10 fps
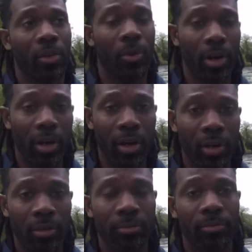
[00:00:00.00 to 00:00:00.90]

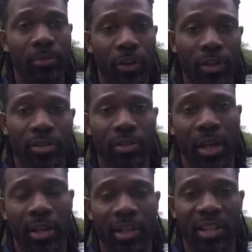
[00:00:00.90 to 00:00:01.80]
Well, first,
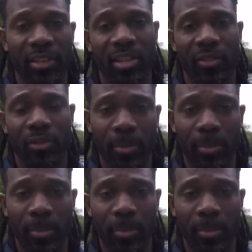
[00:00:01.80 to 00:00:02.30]
I guess I have to give